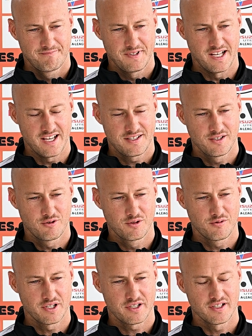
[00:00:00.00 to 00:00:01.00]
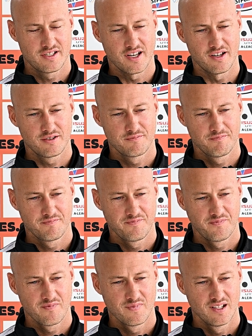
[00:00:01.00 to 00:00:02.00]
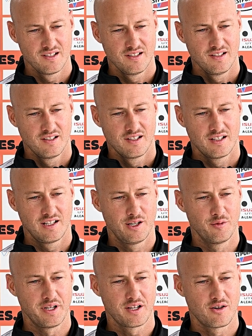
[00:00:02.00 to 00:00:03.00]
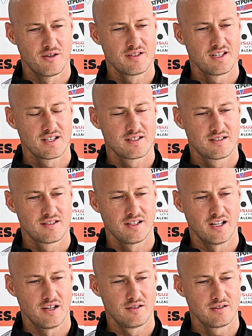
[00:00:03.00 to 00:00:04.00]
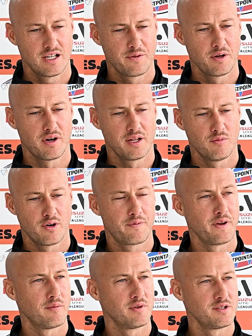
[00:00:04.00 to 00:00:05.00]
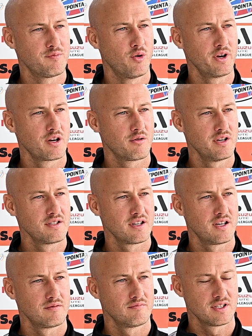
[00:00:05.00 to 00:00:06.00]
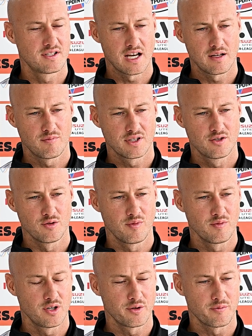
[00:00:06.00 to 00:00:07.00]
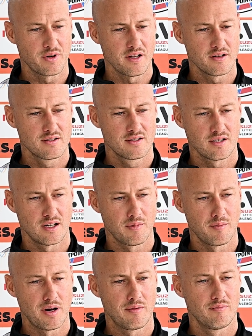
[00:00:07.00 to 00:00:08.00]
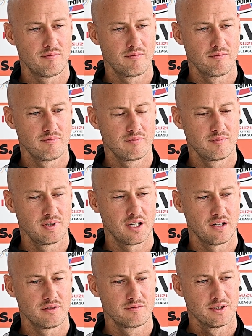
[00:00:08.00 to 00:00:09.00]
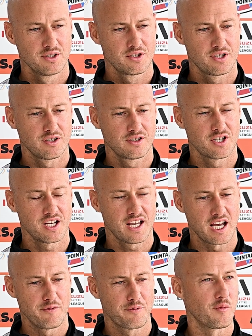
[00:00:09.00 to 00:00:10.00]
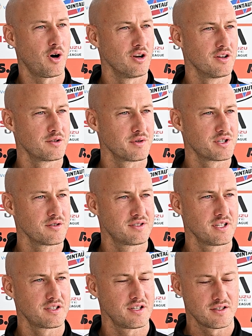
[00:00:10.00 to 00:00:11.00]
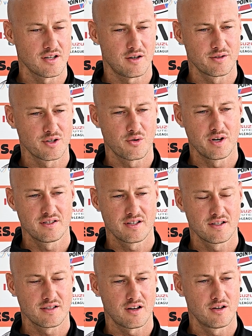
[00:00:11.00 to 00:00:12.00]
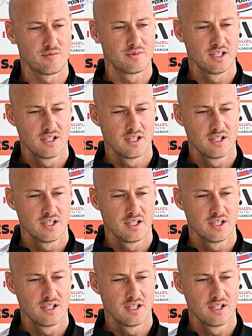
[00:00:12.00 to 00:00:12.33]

Yeah, it's a good question. So, a little bit of context, you know, everyone in my family is born in Queensland. My dad, my two elder brothers, my mum, you know, she came from Holland when she was 6 years old, and Queensland's home.